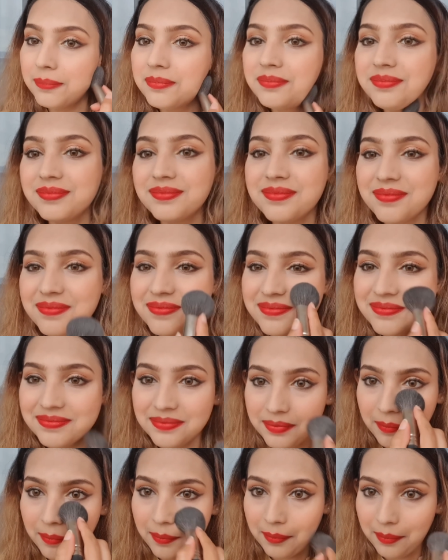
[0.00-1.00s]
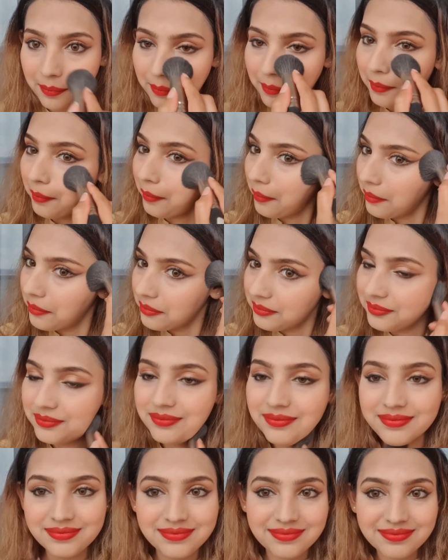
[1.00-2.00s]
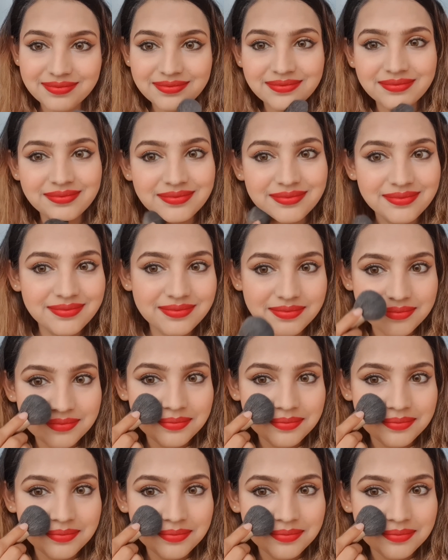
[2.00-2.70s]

using the same fluffy brush.